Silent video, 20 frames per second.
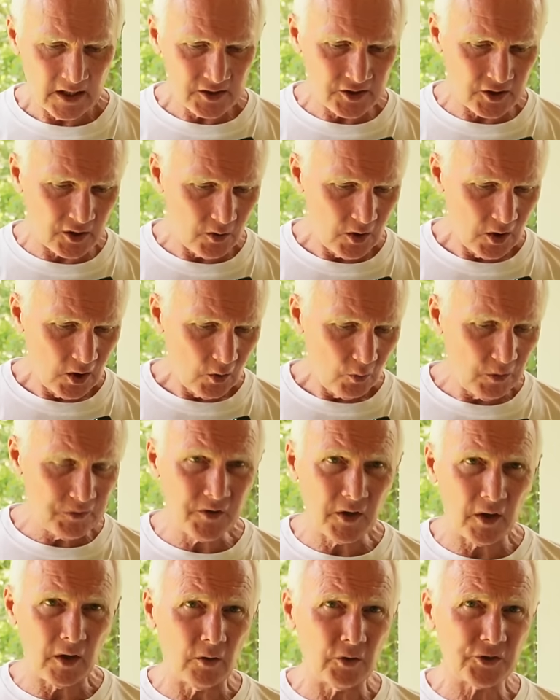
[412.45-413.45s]
So
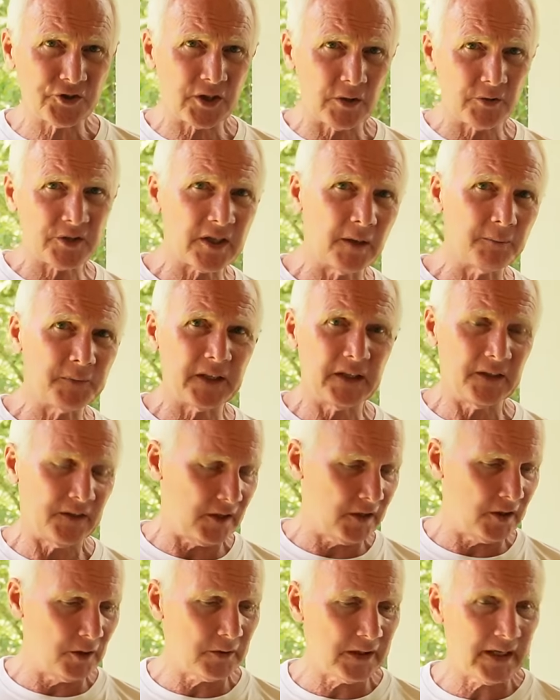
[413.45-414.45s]
we've got also something in
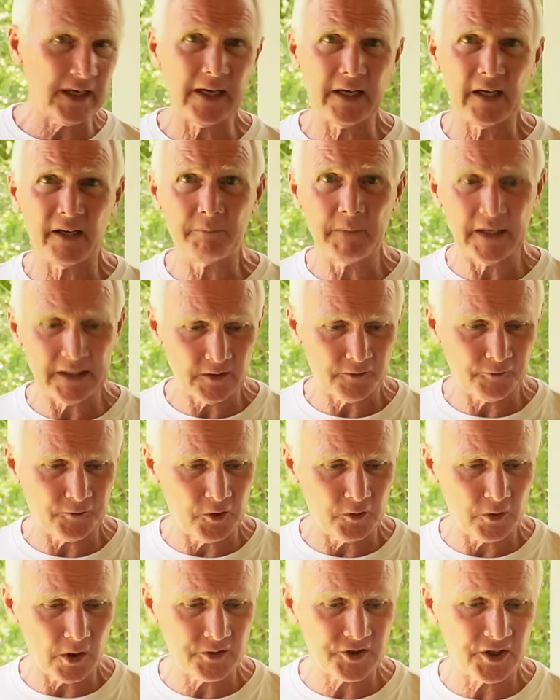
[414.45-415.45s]
the UK, I've made a
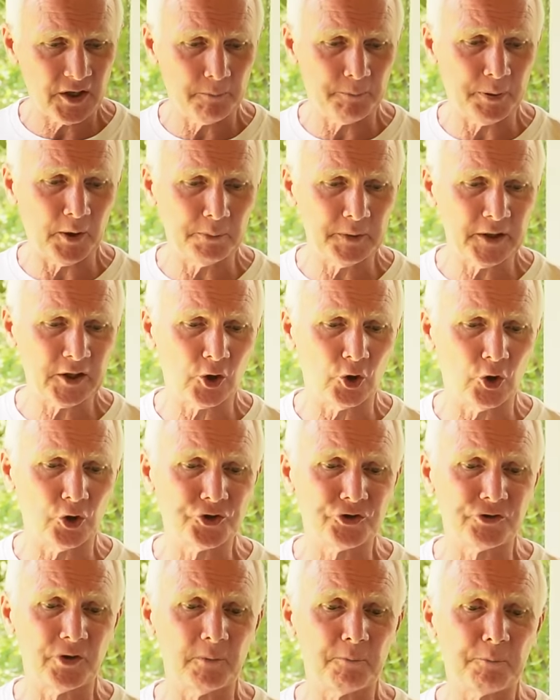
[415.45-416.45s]
few notes here, Public
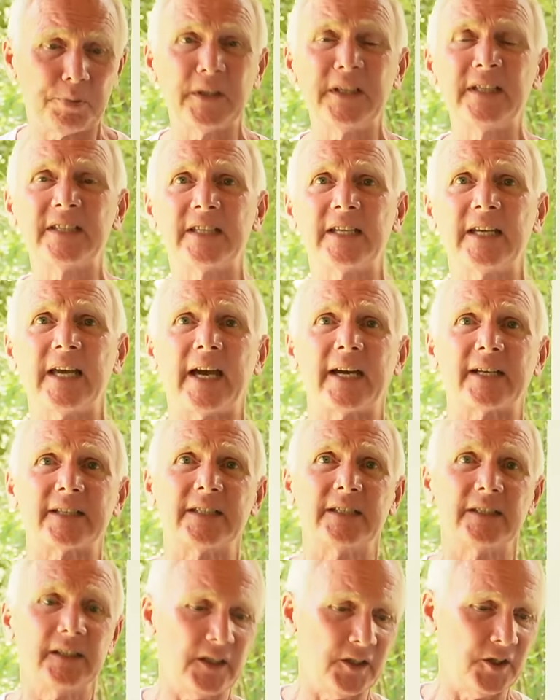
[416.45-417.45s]
Order and Policing
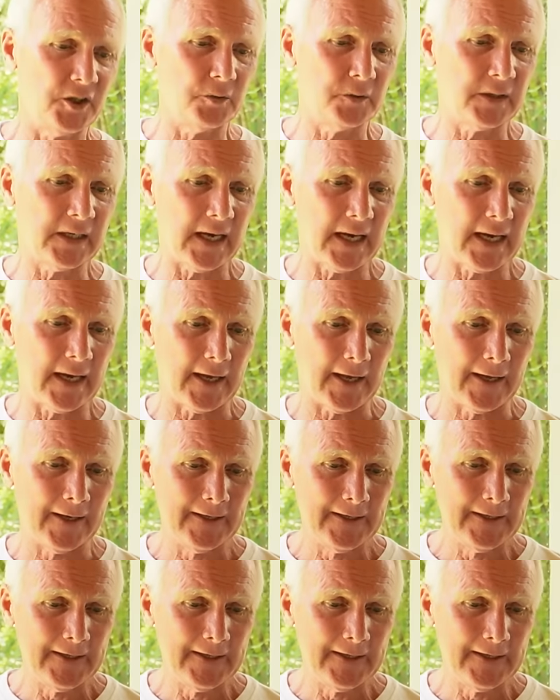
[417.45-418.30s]
Act in the UK.